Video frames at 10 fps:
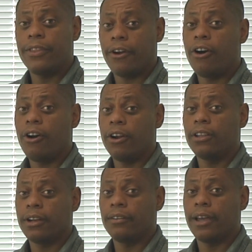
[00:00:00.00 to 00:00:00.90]
There are a
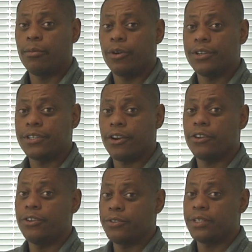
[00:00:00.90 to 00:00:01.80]
lot of libraries that are
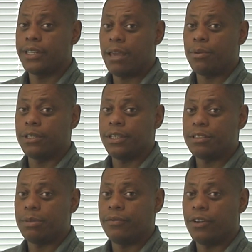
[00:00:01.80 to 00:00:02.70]
used to enable
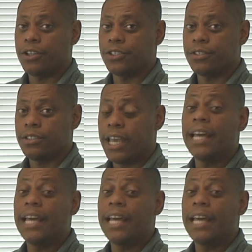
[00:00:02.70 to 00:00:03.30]
DSP functions.